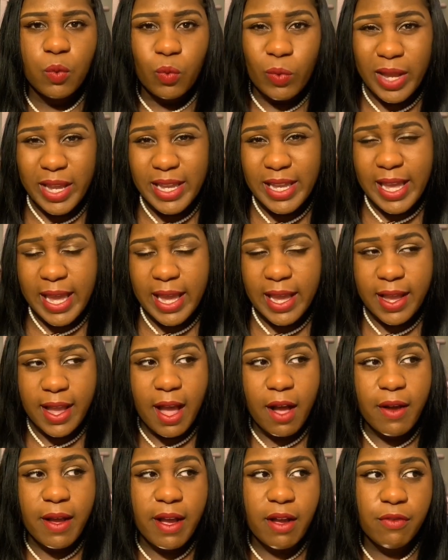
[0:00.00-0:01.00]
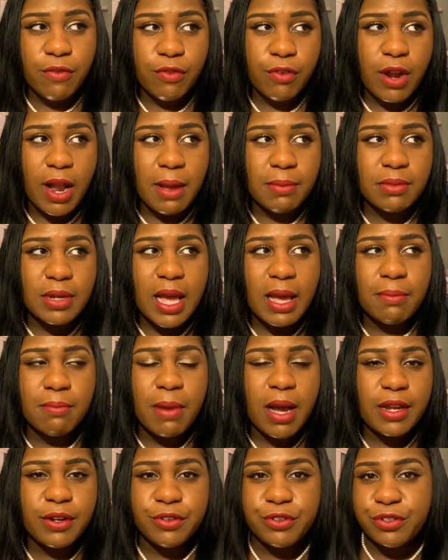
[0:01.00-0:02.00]
weight gain. However, I'm not
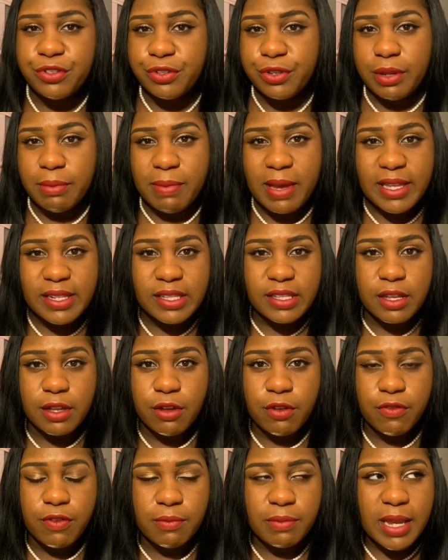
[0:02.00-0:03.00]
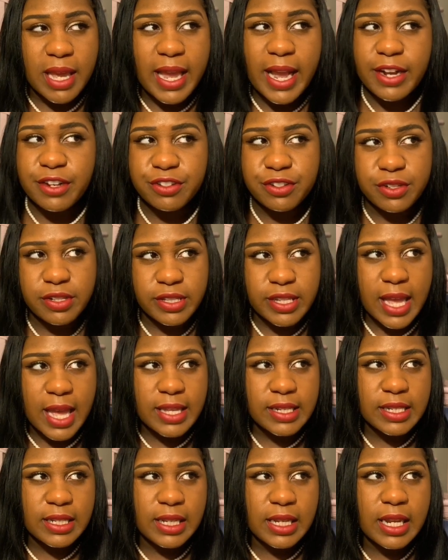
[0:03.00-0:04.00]
monitoring myself. I'm not
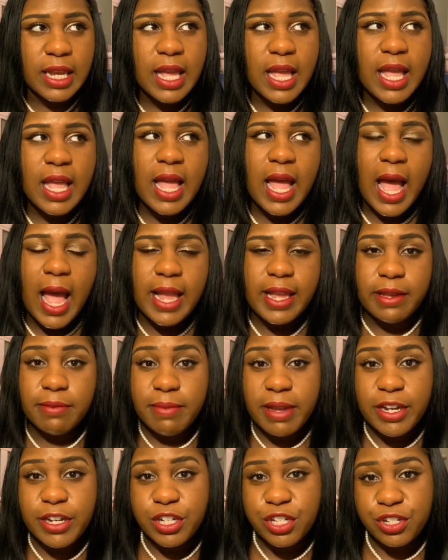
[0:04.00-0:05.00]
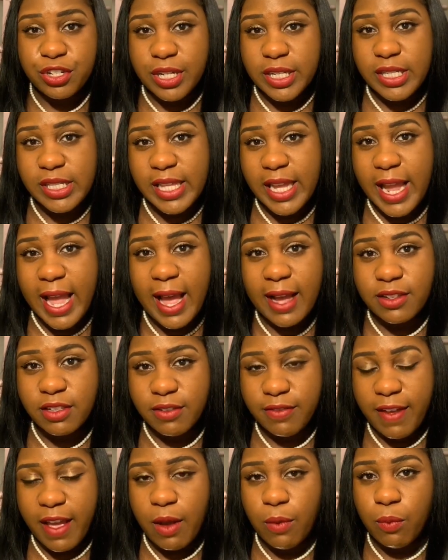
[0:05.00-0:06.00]
exercising. I am making sure I stay
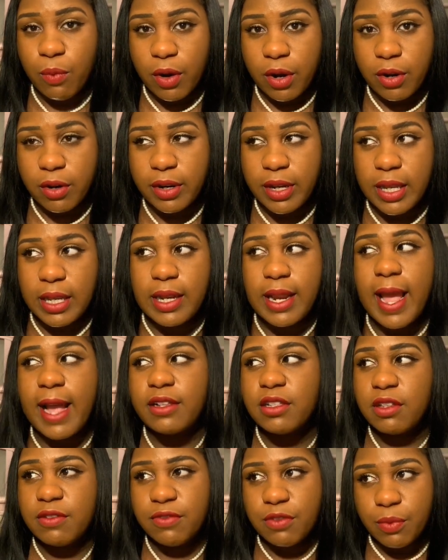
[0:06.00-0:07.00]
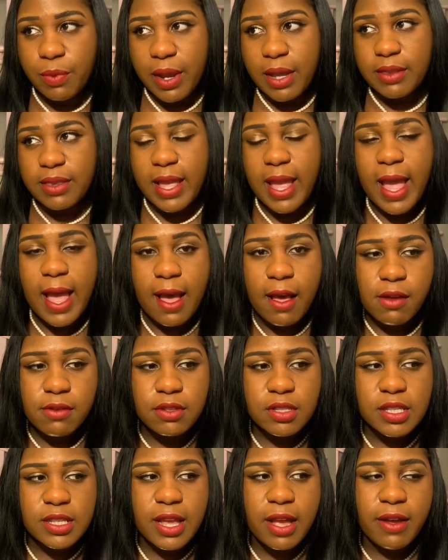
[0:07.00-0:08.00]
active at work and active around the
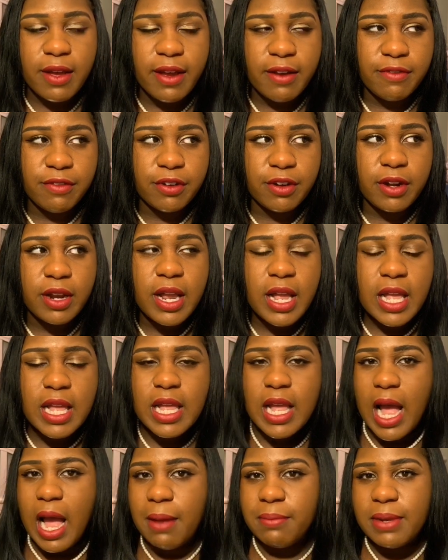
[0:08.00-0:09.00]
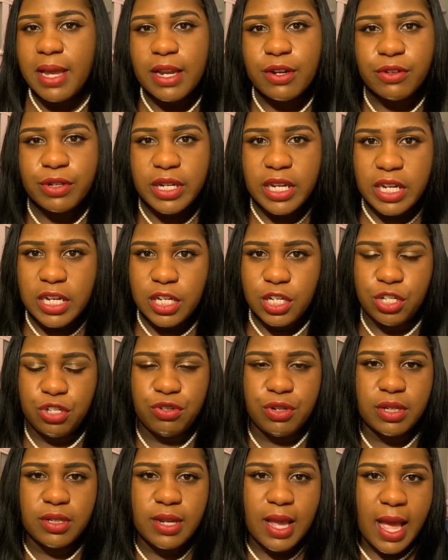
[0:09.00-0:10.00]
house. However, I'm not on any
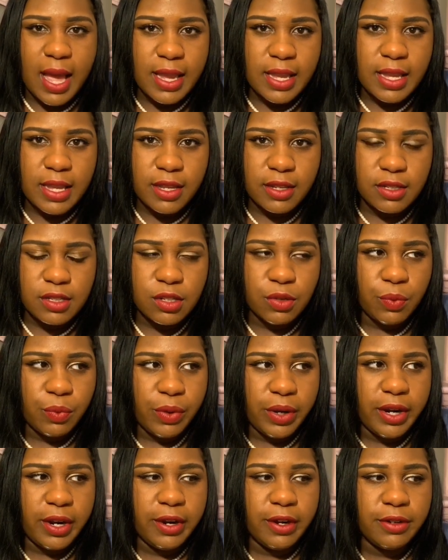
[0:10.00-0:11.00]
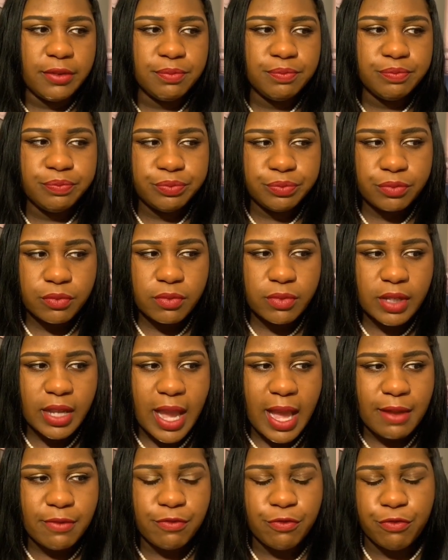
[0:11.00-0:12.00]
strict diet to where
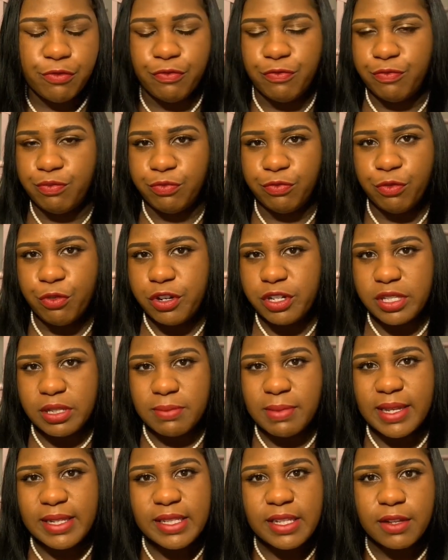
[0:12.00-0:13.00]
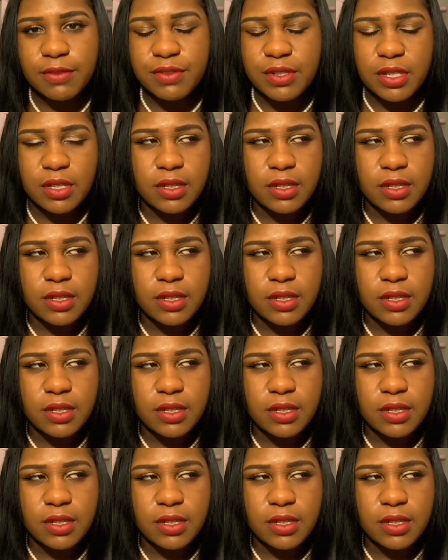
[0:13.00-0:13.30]
I'm forcing myself